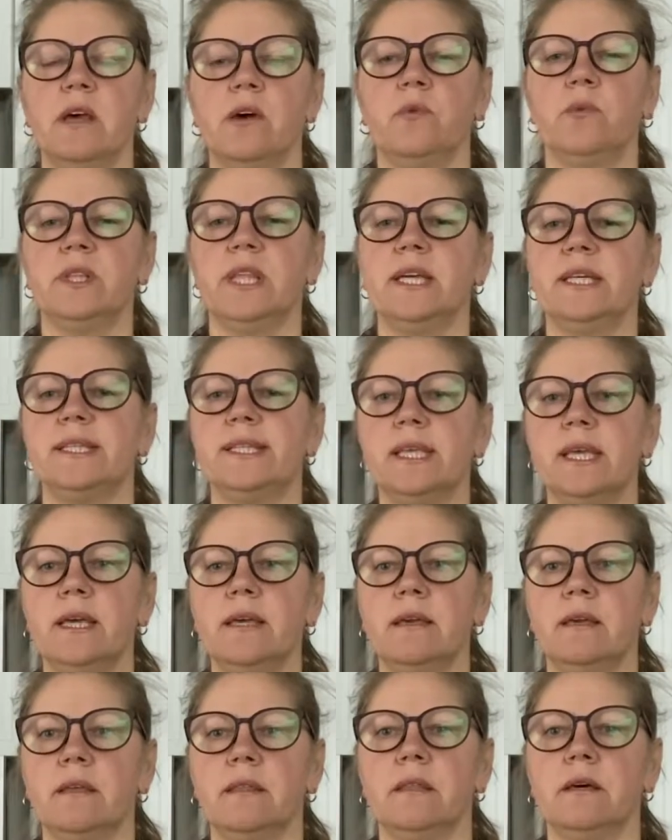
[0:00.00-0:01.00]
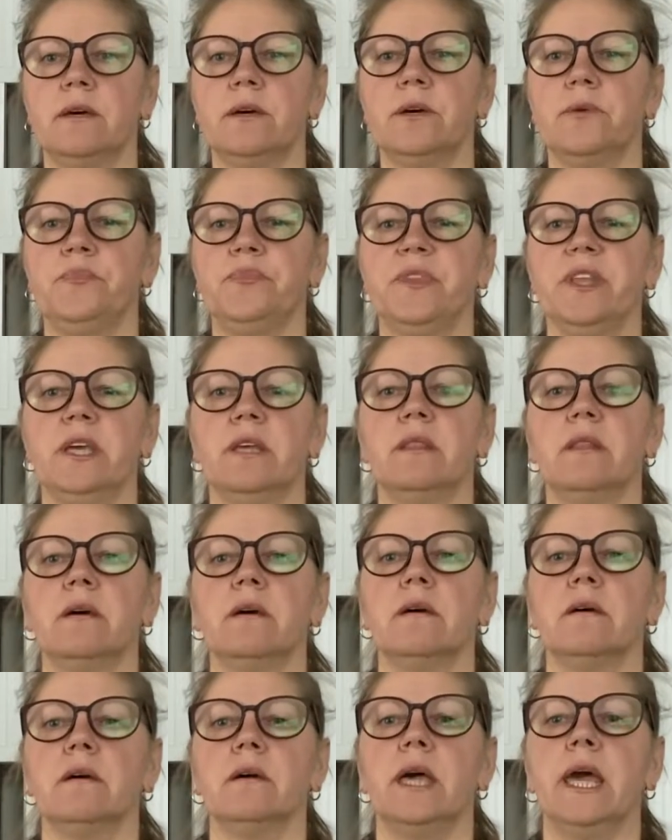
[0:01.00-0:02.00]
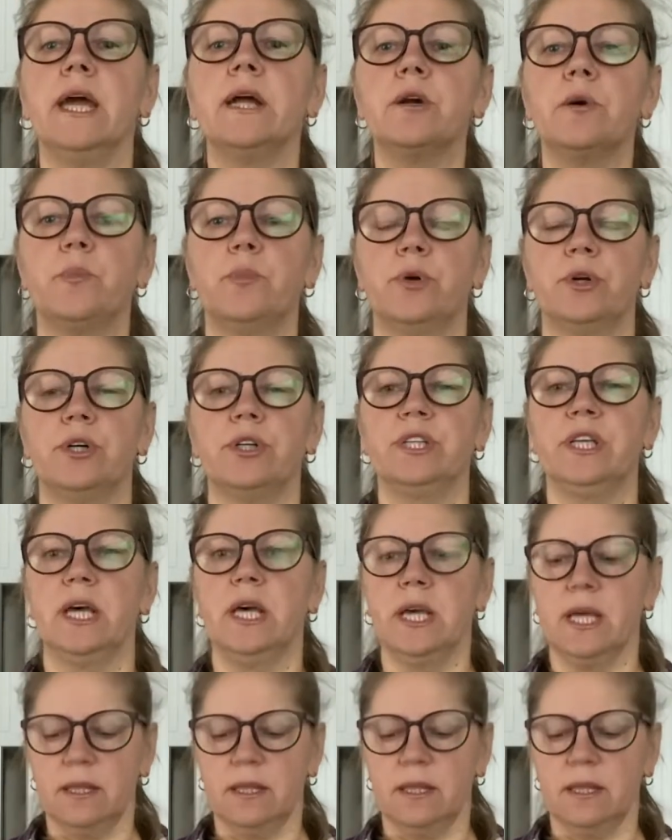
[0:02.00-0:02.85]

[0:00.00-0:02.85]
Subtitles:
when I stay in an airport,